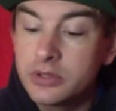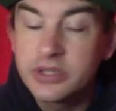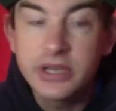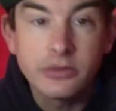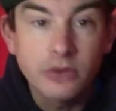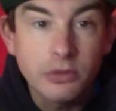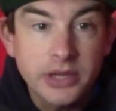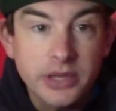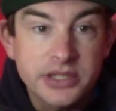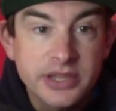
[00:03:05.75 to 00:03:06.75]
to get the right
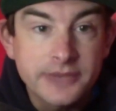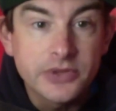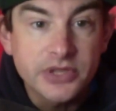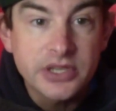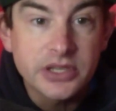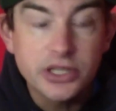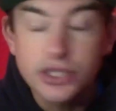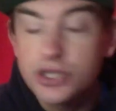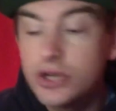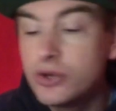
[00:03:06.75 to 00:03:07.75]
blend of stiffness in this
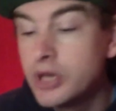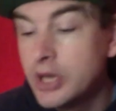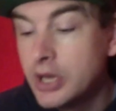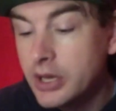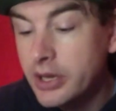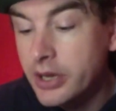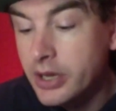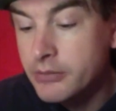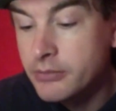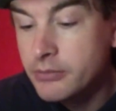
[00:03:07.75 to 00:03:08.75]
shoe.
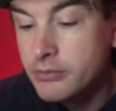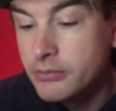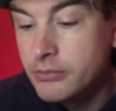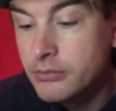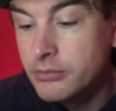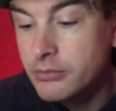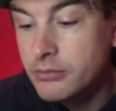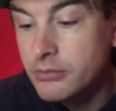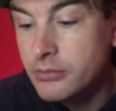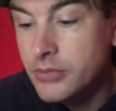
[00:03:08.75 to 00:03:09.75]
I
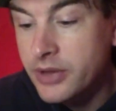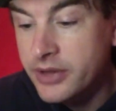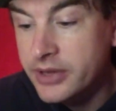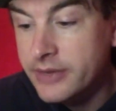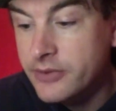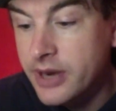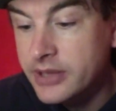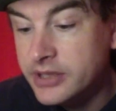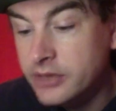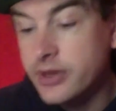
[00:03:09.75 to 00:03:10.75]
think they've
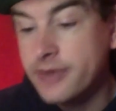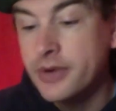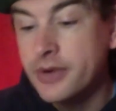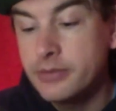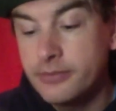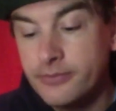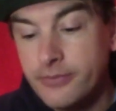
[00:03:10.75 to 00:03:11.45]
cracked it on that front.